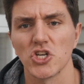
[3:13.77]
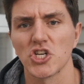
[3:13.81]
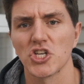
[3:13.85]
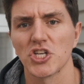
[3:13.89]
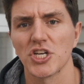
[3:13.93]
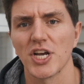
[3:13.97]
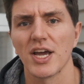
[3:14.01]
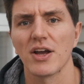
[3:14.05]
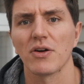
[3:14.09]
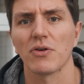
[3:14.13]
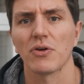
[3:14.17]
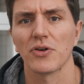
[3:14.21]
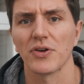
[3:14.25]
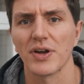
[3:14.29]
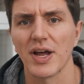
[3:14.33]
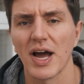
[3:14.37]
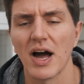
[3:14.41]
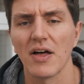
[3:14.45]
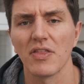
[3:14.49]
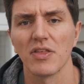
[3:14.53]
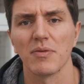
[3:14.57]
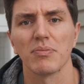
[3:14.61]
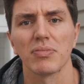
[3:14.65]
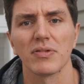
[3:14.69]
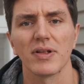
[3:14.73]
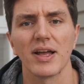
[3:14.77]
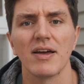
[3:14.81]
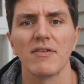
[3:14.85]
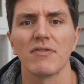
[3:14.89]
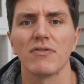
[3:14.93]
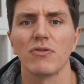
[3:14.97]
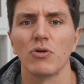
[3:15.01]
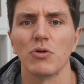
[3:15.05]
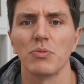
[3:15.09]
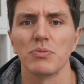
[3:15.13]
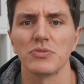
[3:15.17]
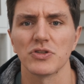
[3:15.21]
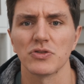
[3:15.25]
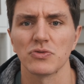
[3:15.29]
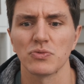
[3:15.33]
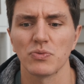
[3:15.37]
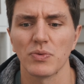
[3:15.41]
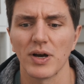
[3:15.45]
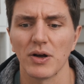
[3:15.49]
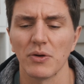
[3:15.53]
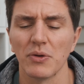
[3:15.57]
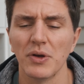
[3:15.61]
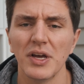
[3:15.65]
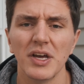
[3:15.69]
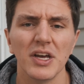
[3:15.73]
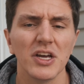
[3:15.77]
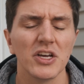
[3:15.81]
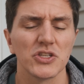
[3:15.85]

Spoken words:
share on other platforms as well.